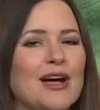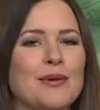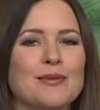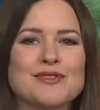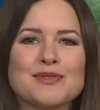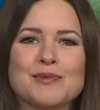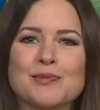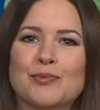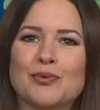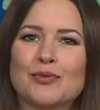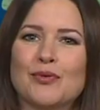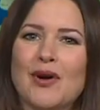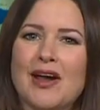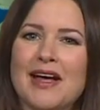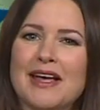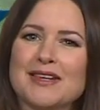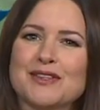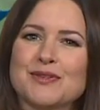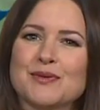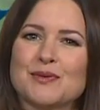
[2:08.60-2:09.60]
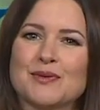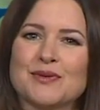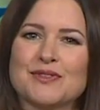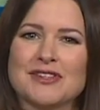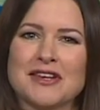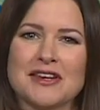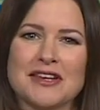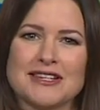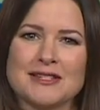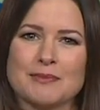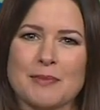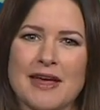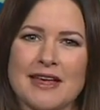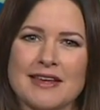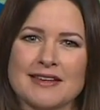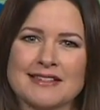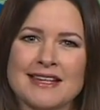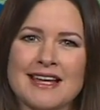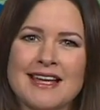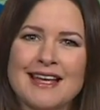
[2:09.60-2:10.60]
with some bright or sunny
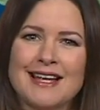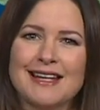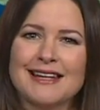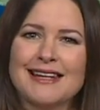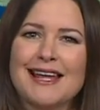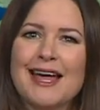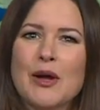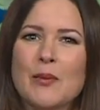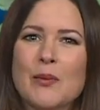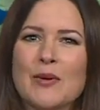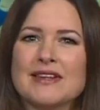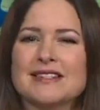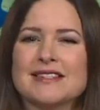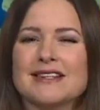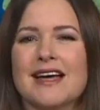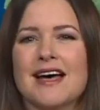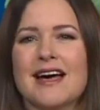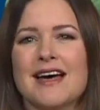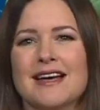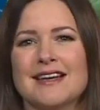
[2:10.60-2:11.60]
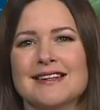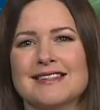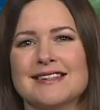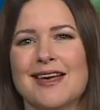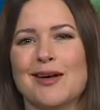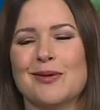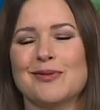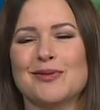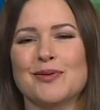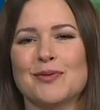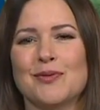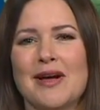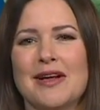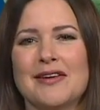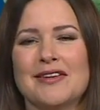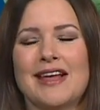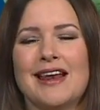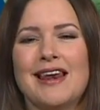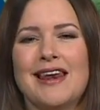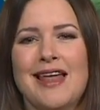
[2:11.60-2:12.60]
spells, light winds and highs there up to
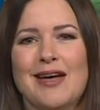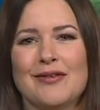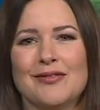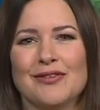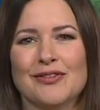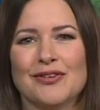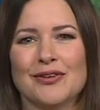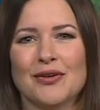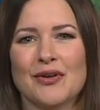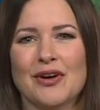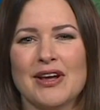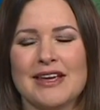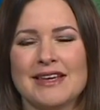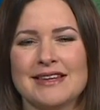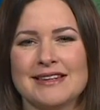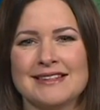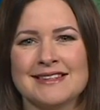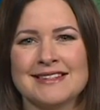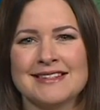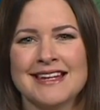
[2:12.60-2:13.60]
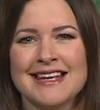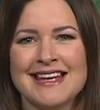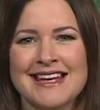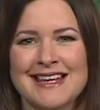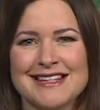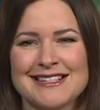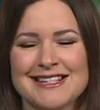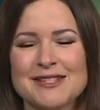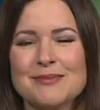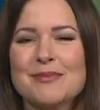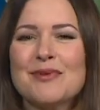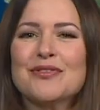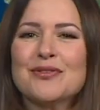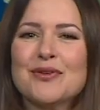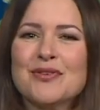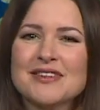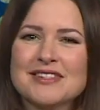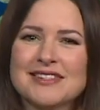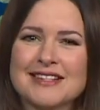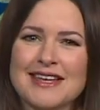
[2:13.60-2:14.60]
around 11 degrees. So as we move
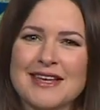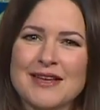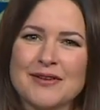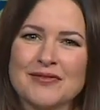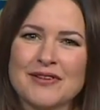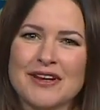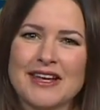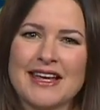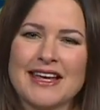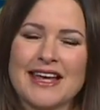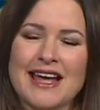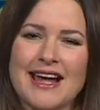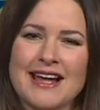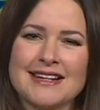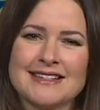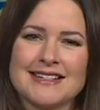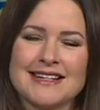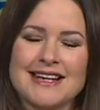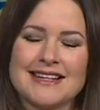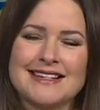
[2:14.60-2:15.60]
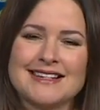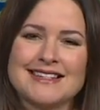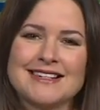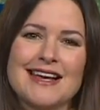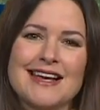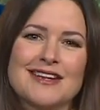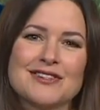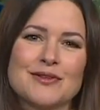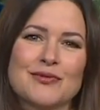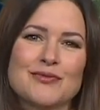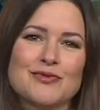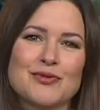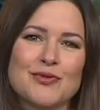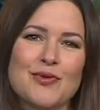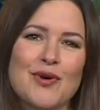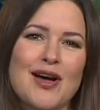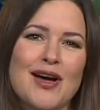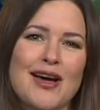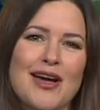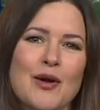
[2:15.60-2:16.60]
through this evening and tonight, it starts off
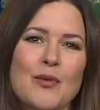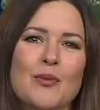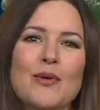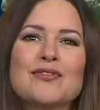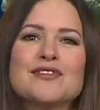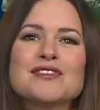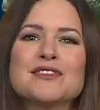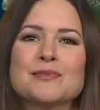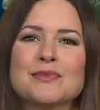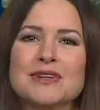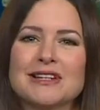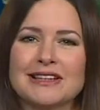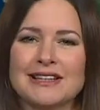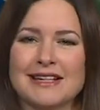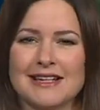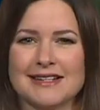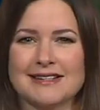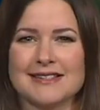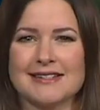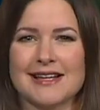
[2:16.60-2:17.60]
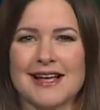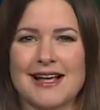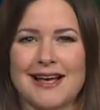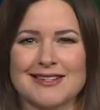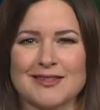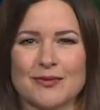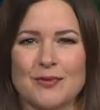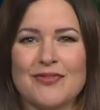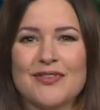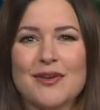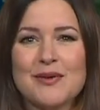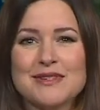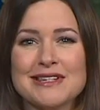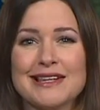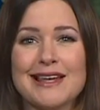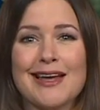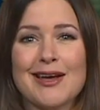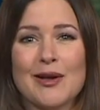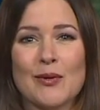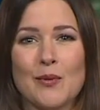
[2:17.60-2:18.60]
dry with some clear skies, and with those
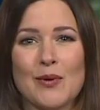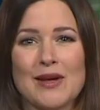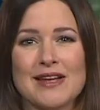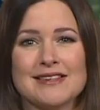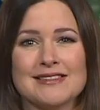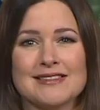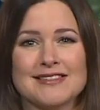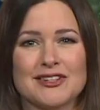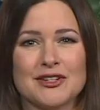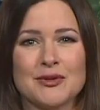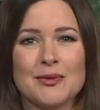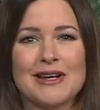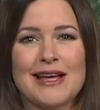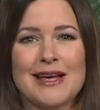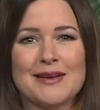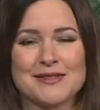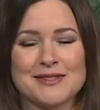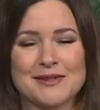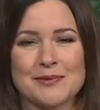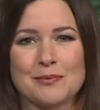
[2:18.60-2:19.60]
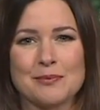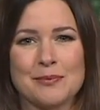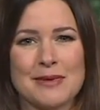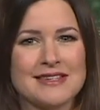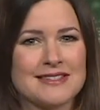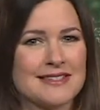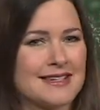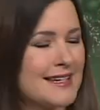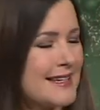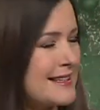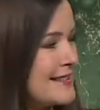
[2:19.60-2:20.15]
light winds, it's going to allow some mist, and you can